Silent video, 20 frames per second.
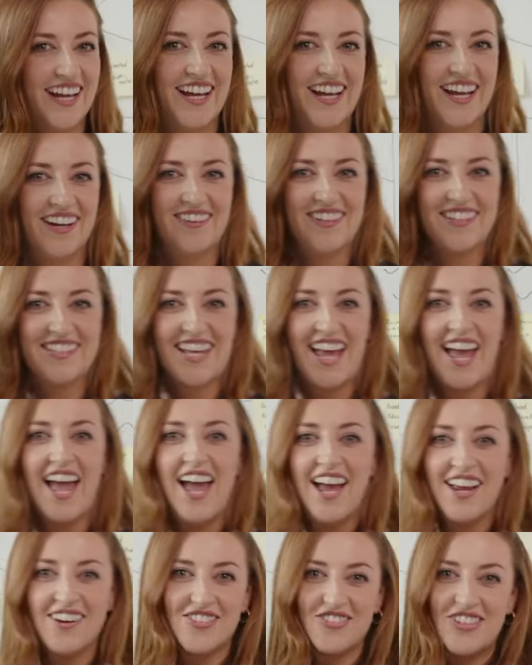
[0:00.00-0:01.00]
I'm
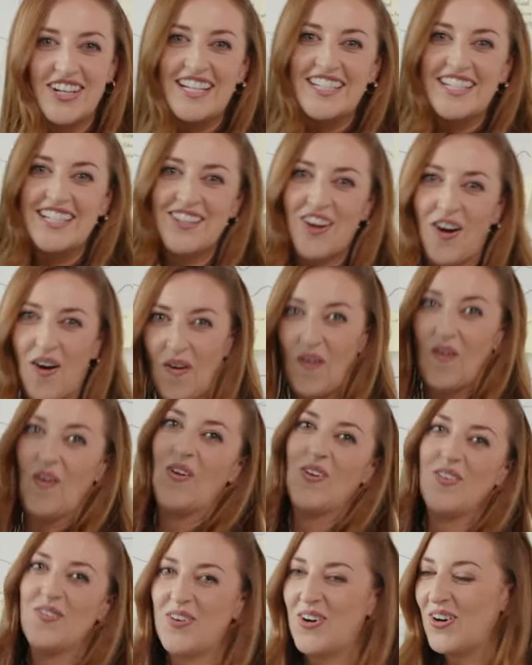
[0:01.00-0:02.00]
reading the
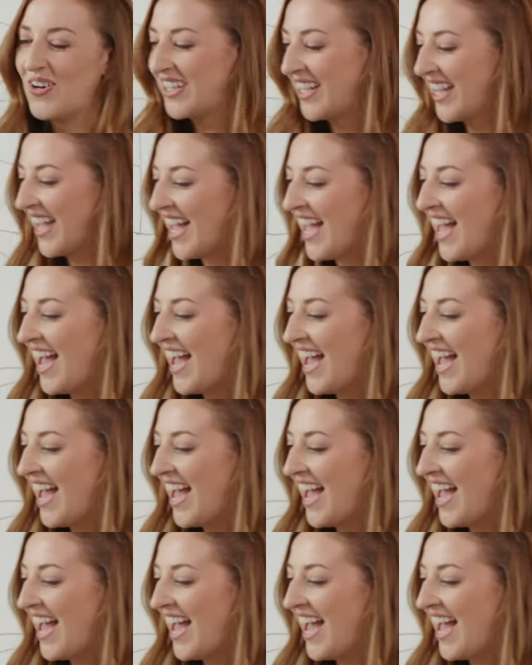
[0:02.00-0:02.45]
whole book.